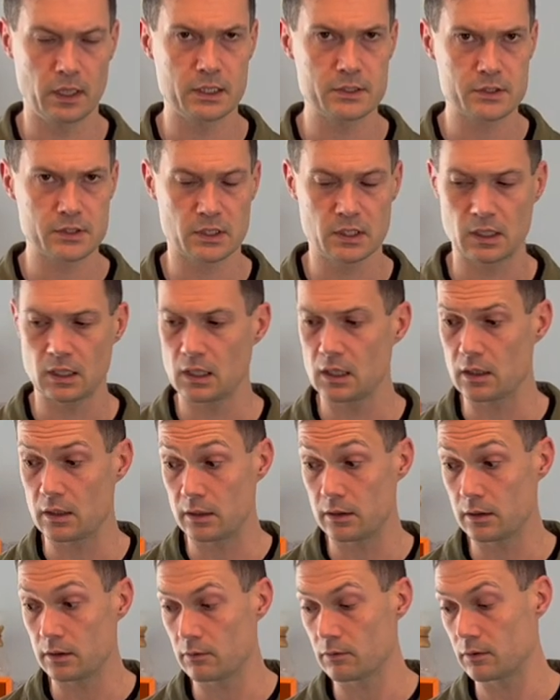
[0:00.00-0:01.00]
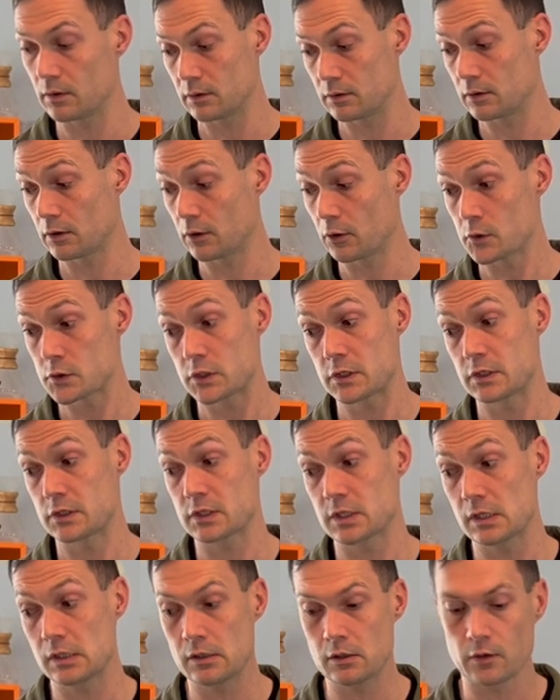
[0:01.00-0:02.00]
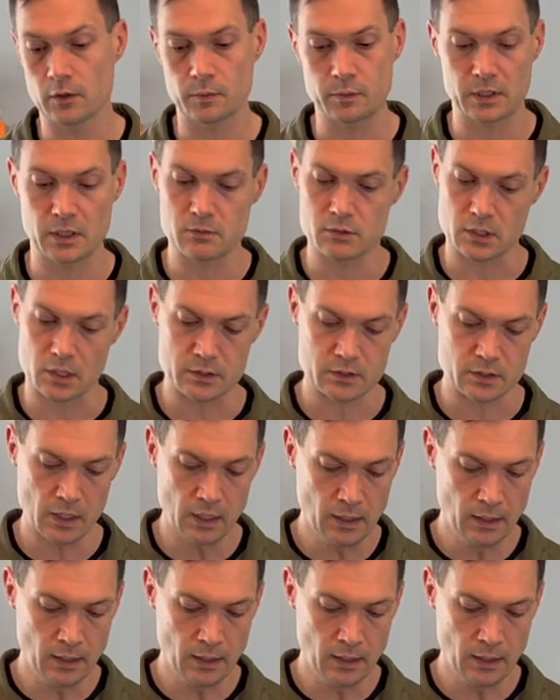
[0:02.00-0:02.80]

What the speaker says: skinny. And the closest to the skinny are the PMJs.